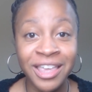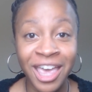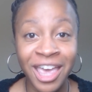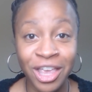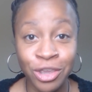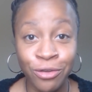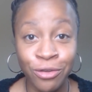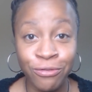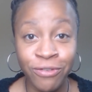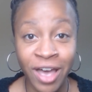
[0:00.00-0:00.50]

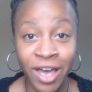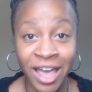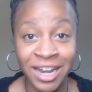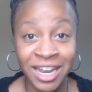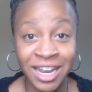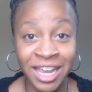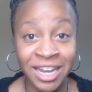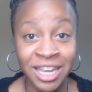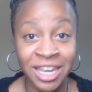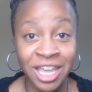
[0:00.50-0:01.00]
Can you find
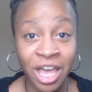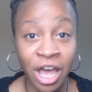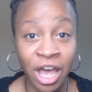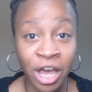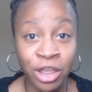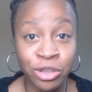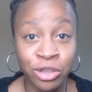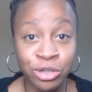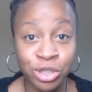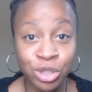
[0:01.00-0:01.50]
any
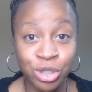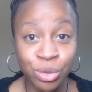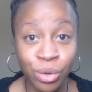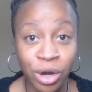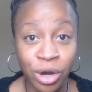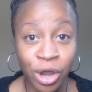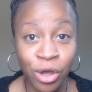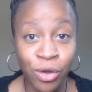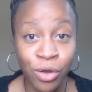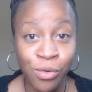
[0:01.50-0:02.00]
other
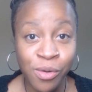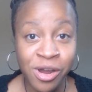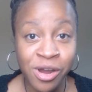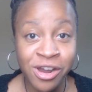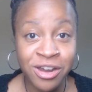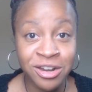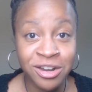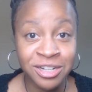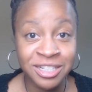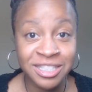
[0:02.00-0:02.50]
short O
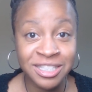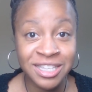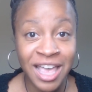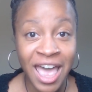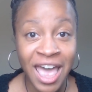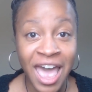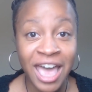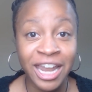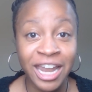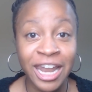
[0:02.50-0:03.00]
words
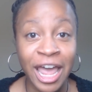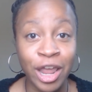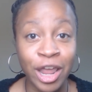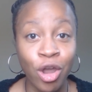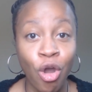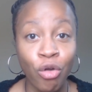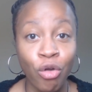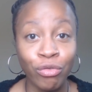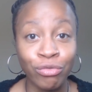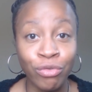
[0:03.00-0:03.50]
like
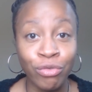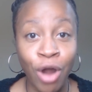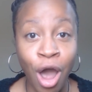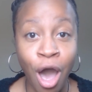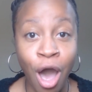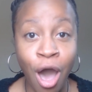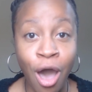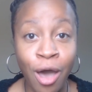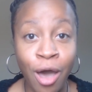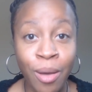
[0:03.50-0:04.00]

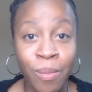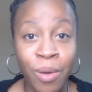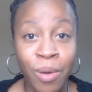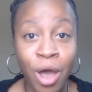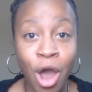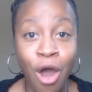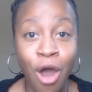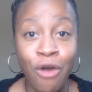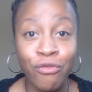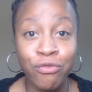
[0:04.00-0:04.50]
rob,
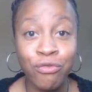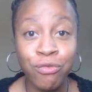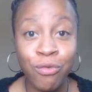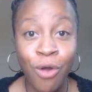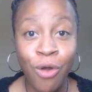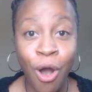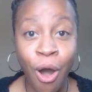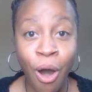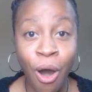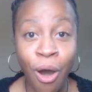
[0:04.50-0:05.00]

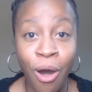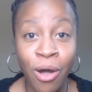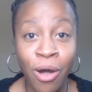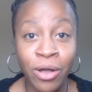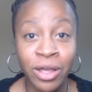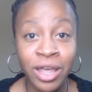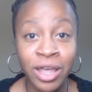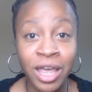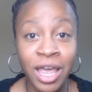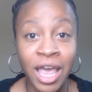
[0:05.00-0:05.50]

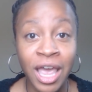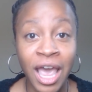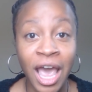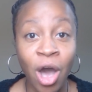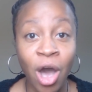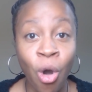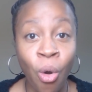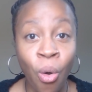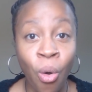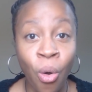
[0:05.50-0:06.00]
frog,
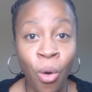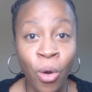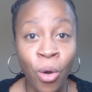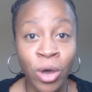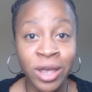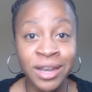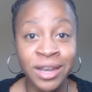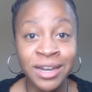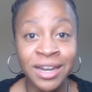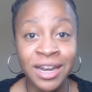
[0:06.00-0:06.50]

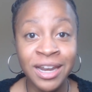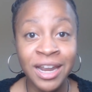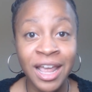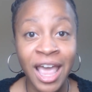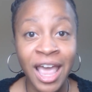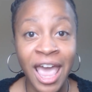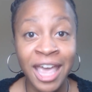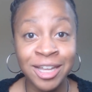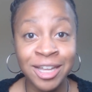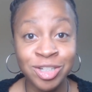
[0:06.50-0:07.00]
on,
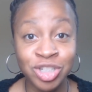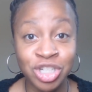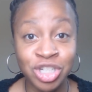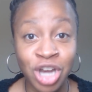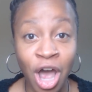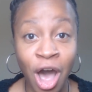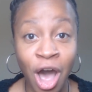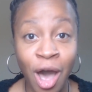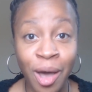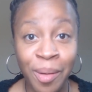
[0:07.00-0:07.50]
and
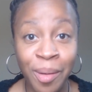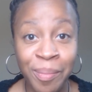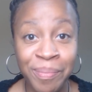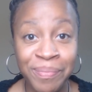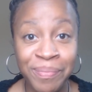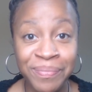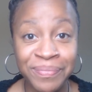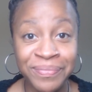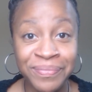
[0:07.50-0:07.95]
job?